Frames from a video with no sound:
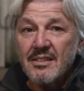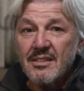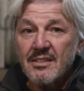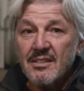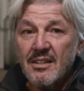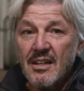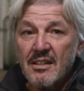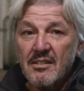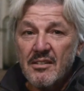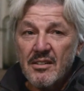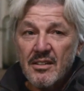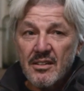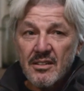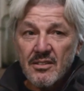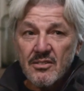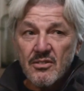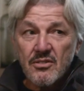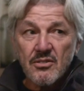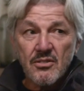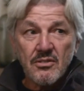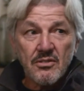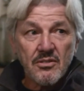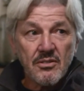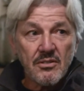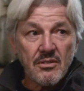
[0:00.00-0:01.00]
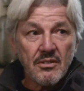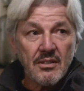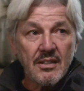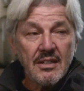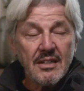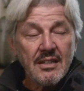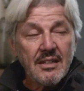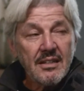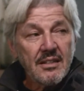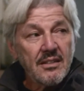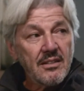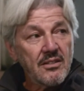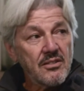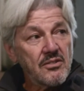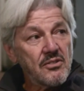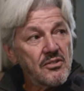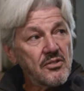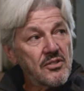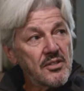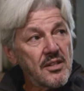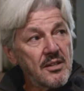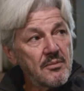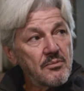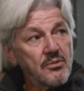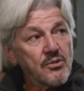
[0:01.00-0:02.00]
I think it's the
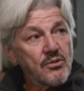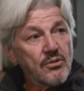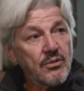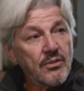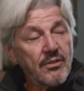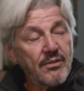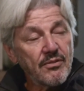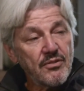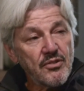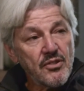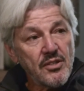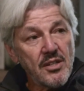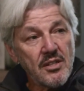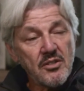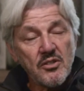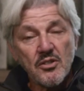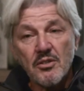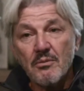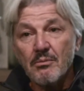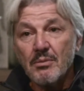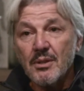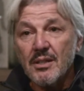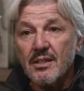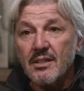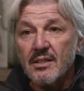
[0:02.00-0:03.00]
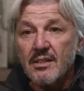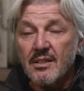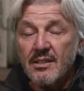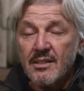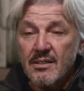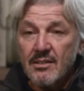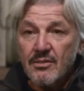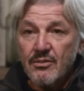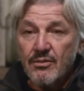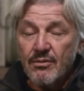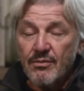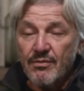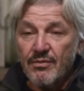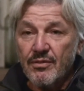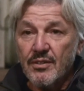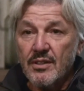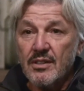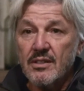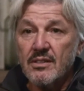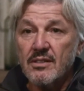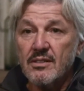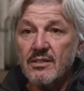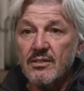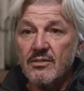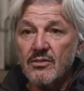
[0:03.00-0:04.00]
same sort of sensibility that you
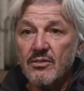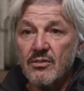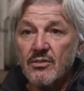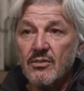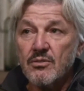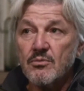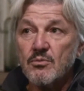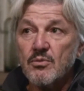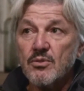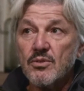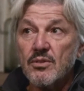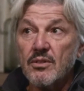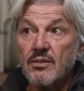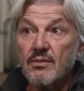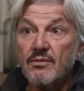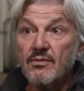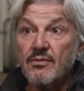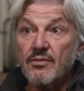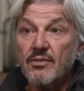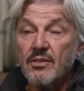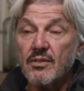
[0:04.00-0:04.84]
feel in terms of